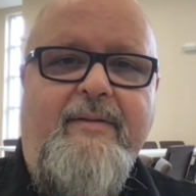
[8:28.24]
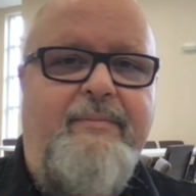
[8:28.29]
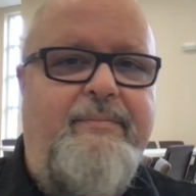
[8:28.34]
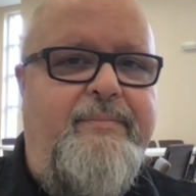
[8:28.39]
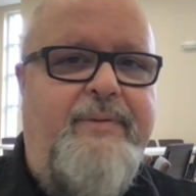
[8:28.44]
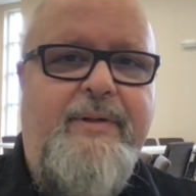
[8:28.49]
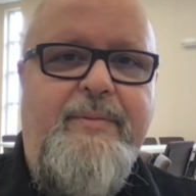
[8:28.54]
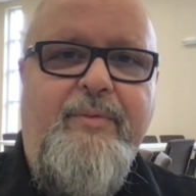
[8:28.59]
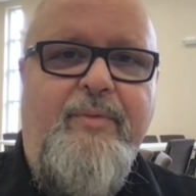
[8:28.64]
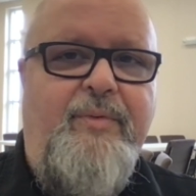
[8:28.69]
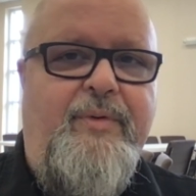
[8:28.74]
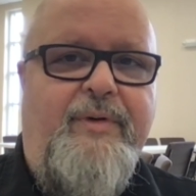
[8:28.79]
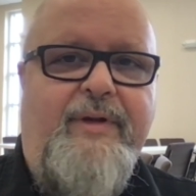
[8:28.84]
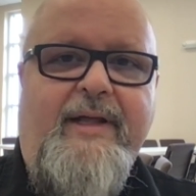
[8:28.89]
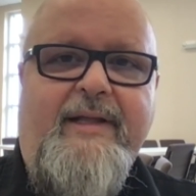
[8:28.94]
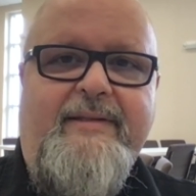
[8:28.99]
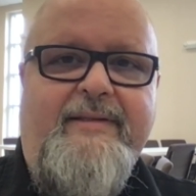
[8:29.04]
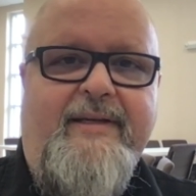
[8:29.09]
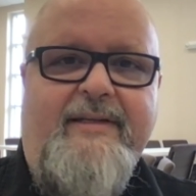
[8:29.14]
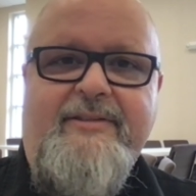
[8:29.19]
people will
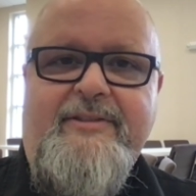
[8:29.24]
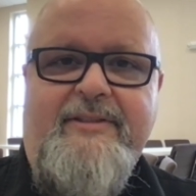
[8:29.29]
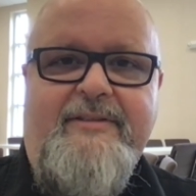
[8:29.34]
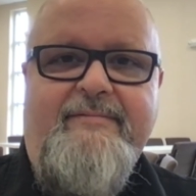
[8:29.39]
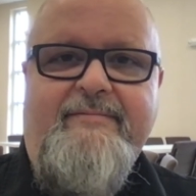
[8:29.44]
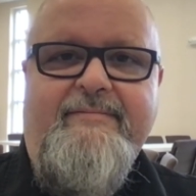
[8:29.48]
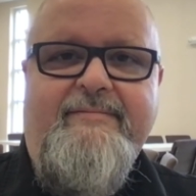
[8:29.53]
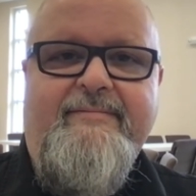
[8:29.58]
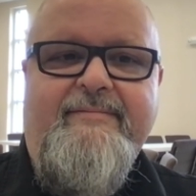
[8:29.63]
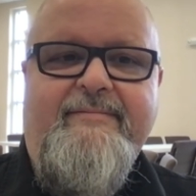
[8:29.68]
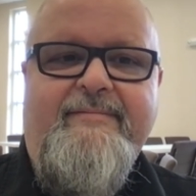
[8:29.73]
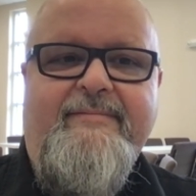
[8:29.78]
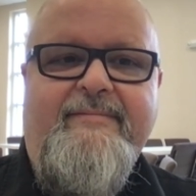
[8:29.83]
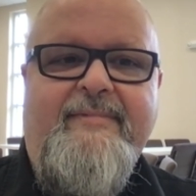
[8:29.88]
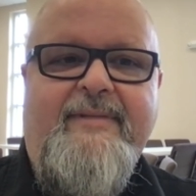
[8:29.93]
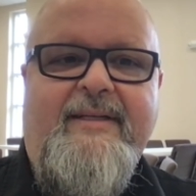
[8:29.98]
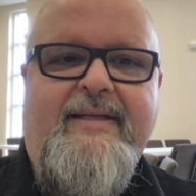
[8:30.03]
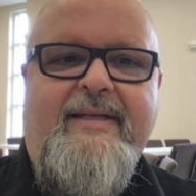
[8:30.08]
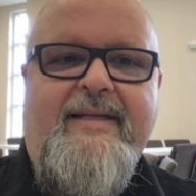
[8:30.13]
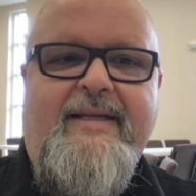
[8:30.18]
not touch it.
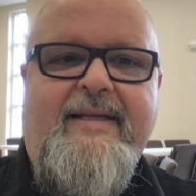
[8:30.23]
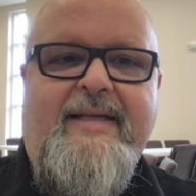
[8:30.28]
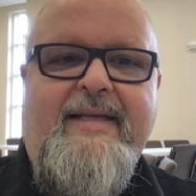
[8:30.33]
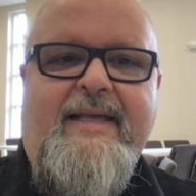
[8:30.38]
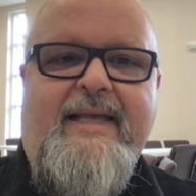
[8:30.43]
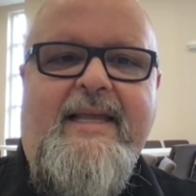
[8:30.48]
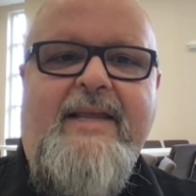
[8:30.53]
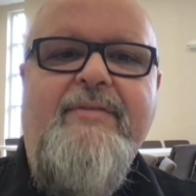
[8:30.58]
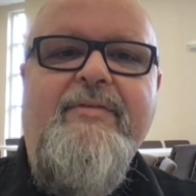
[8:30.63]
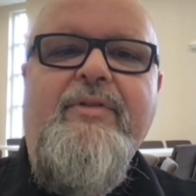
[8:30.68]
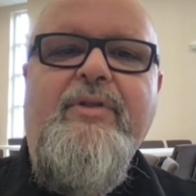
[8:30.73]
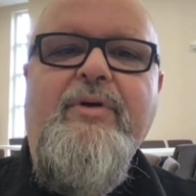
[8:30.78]
Even